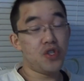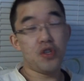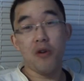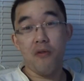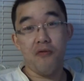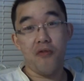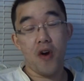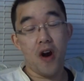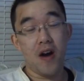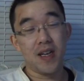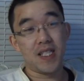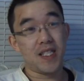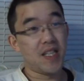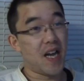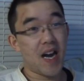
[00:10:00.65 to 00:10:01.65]
so far
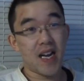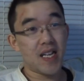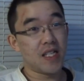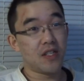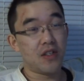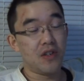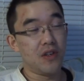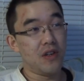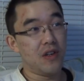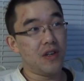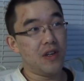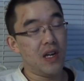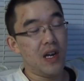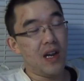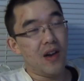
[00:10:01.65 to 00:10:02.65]
it's not as
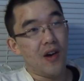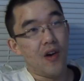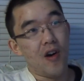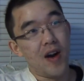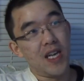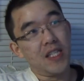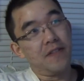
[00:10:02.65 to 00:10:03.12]
good or